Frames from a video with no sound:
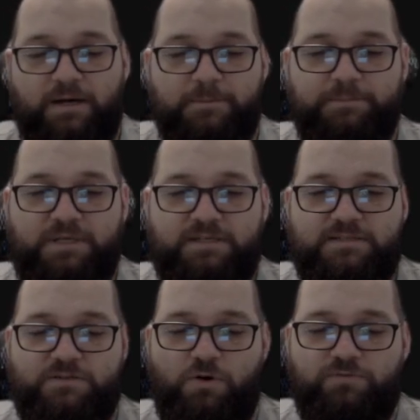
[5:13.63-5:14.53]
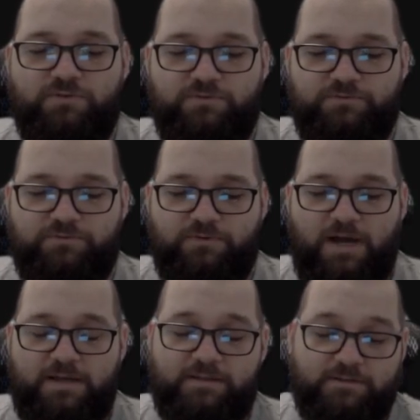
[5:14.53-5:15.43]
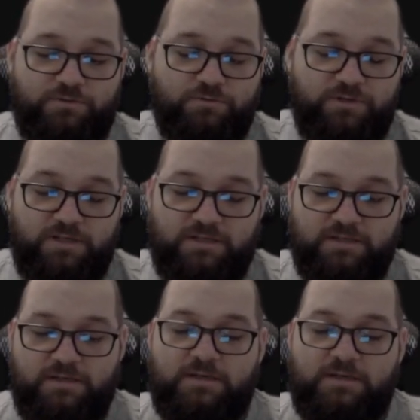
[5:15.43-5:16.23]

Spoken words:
because off of either tunic,